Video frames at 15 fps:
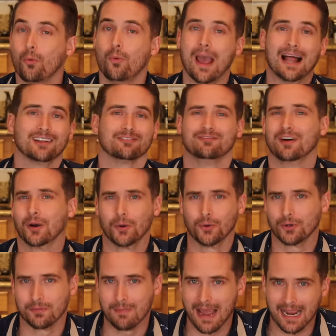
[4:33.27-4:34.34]
Well,
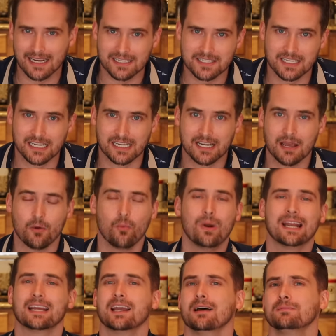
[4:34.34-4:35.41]
Vogue magazine,
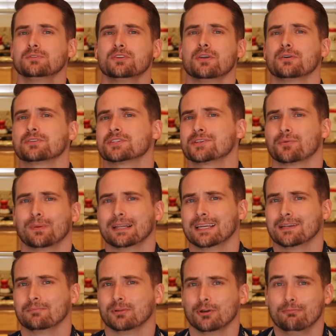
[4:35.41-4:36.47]
when it comes to those
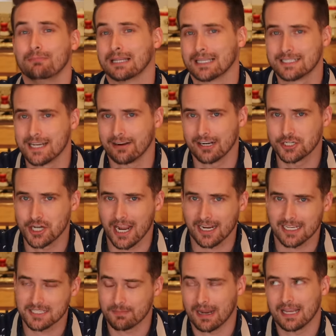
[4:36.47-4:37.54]
cerulean blue military
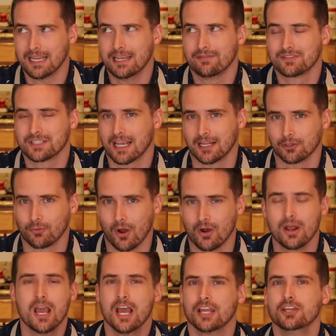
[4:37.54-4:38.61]
jackets by Yves Saint
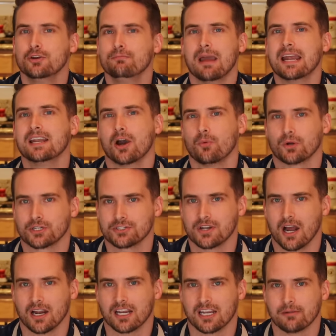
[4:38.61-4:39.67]
Laurent, you may know what you're
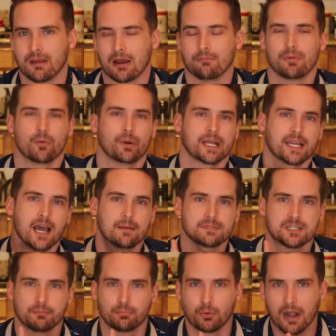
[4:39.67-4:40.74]
talking about, but when it
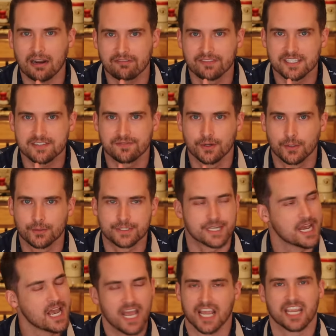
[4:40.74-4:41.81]
comes to breakfast
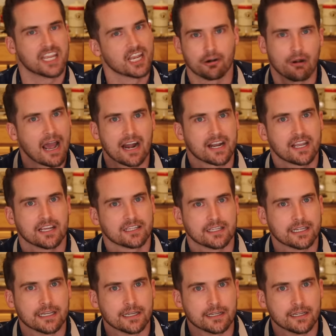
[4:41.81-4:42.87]
foods, you're out of your
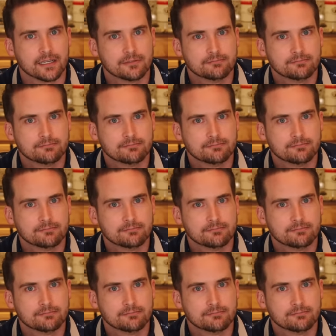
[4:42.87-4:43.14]
league.